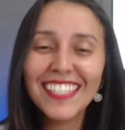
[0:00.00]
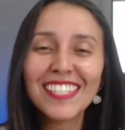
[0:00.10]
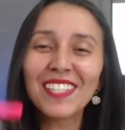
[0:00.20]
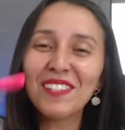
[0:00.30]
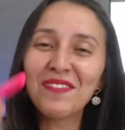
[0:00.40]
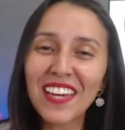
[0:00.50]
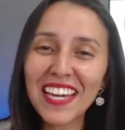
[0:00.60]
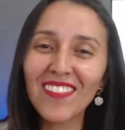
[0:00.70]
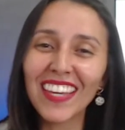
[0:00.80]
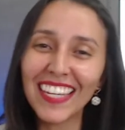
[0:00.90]
So
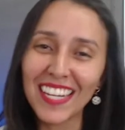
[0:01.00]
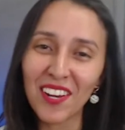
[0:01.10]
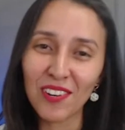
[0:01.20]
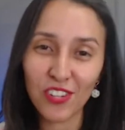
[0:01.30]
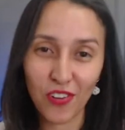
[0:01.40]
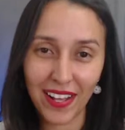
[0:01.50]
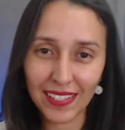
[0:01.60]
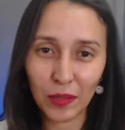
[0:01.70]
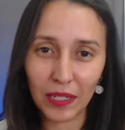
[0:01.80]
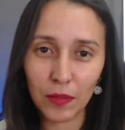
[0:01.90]
maybe in your
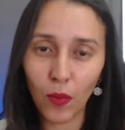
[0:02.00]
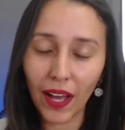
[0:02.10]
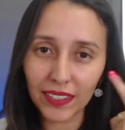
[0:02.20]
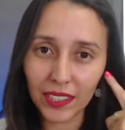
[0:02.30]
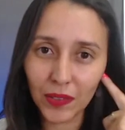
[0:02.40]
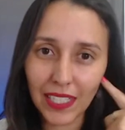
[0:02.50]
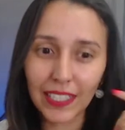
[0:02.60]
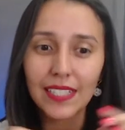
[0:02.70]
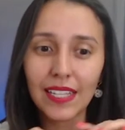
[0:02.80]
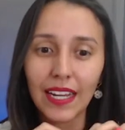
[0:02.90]
transcript, while you are
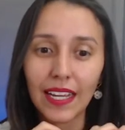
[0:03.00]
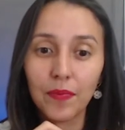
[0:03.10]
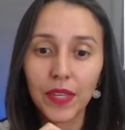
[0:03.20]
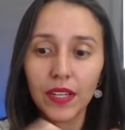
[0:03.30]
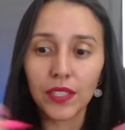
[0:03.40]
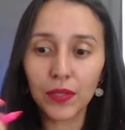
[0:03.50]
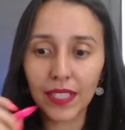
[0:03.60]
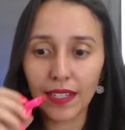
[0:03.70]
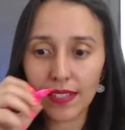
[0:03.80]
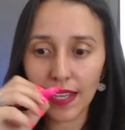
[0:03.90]
listening, you
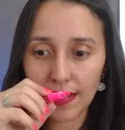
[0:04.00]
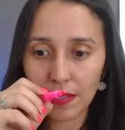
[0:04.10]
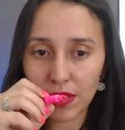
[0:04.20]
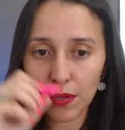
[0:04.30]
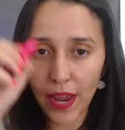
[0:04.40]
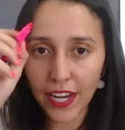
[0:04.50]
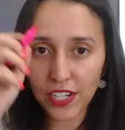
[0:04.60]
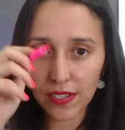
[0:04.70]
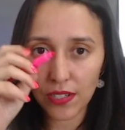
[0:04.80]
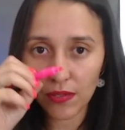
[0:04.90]
can set some
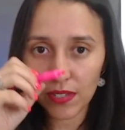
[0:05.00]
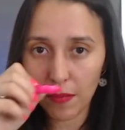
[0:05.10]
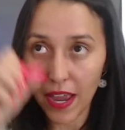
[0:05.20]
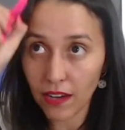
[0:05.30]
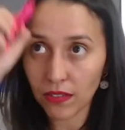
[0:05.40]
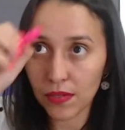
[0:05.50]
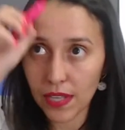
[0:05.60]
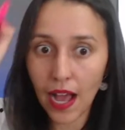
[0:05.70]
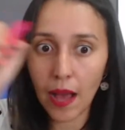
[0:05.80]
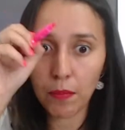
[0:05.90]
directions, you know, some arrows
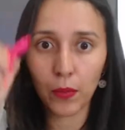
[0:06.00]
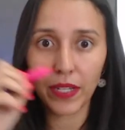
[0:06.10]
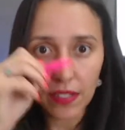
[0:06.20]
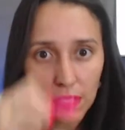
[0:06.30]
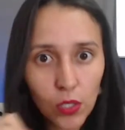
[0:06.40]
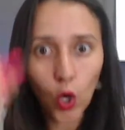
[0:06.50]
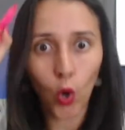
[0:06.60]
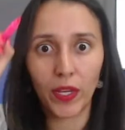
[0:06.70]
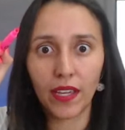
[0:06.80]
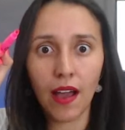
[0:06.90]
up when it's
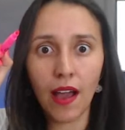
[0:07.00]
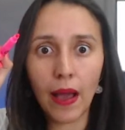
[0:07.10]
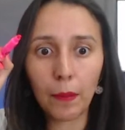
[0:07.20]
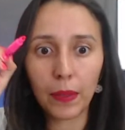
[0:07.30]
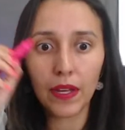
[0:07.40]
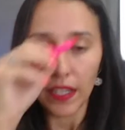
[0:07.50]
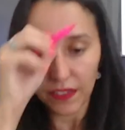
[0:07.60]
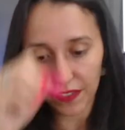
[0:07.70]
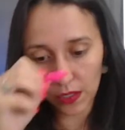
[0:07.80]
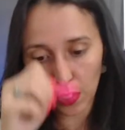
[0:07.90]
going up,
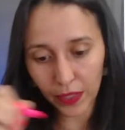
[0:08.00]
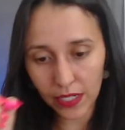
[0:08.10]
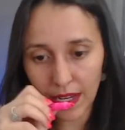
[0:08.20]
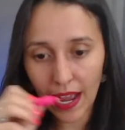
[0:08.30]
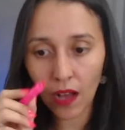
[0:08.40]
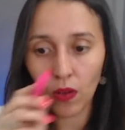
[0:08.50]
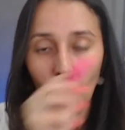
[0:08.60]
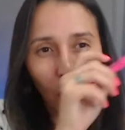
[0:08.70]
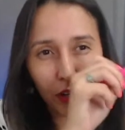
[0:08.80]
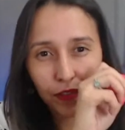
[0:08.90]
if it's going down,
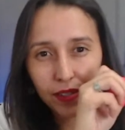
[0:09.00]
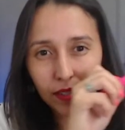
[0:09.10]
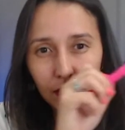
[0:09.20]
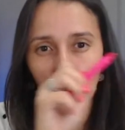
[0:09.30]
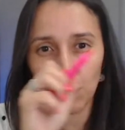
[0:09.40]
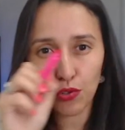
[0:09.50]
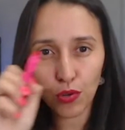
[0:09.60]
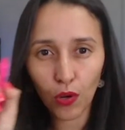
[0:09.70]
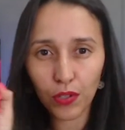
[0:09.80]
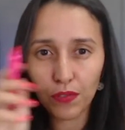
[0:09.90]
or if it's
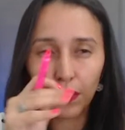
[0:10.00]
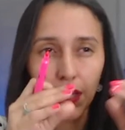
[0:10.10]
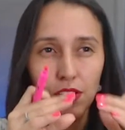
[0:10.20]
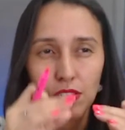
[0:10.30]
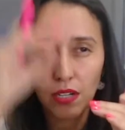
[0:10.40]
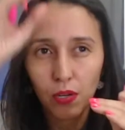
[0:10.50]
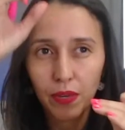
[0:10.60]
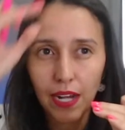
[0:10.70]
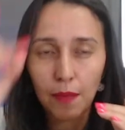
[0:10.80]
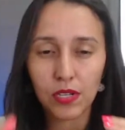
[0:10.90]
neutral, you feel like she's not
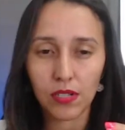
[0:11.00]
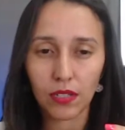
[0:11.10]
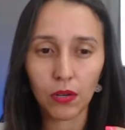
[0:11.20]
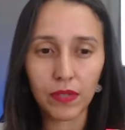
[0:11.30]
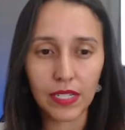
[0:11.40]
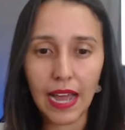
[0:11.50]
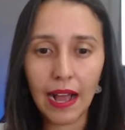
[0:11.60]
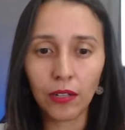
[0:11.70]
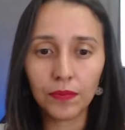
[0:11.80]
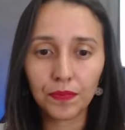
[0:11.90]
going up, she's not going down.